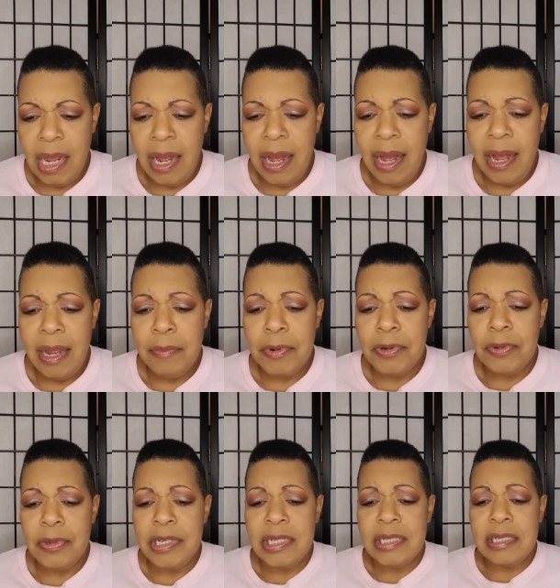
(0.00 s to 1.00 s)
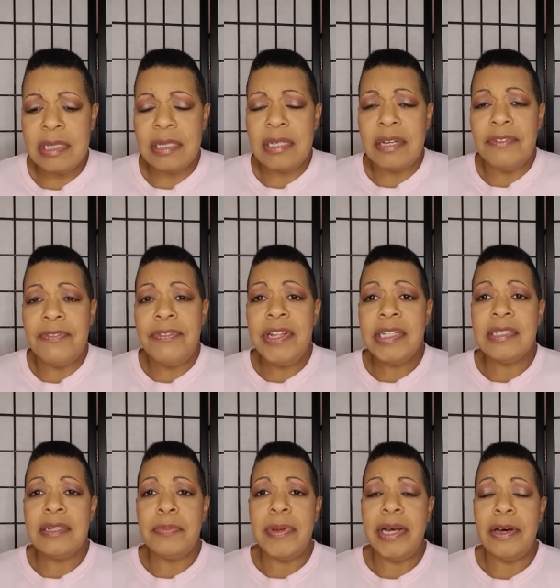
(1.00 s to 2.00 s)
I'm always conflicted
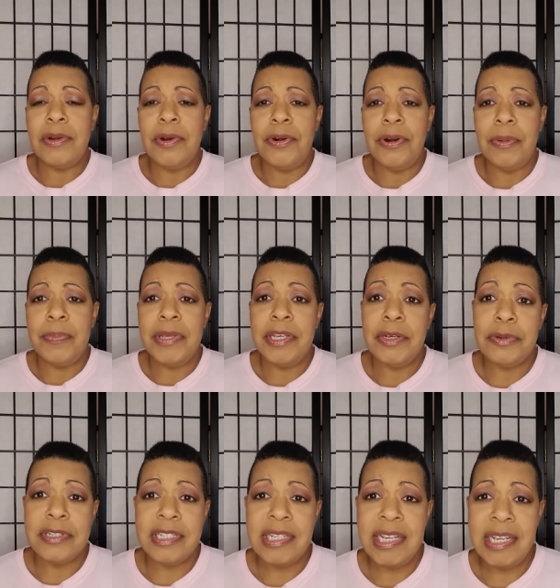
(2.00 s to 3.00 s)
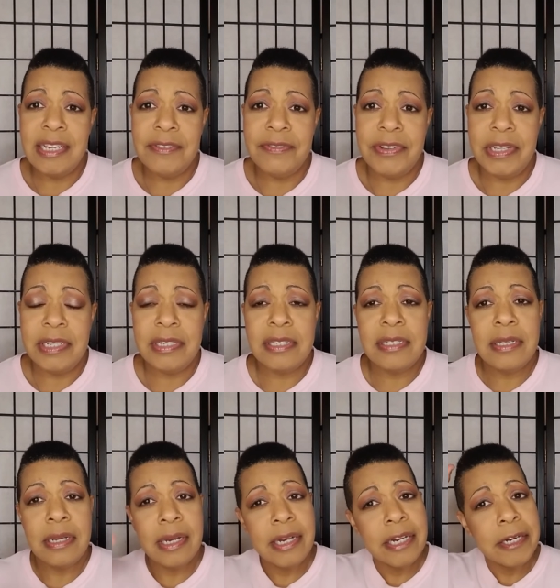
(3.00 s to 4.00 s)
about are P O C events.
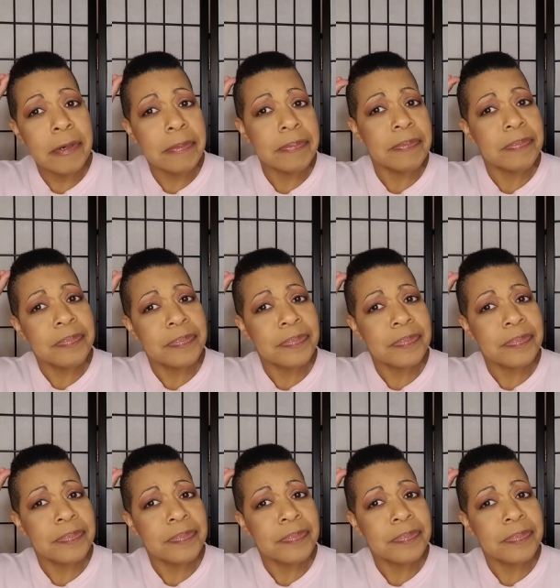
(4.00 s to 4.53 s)
Um,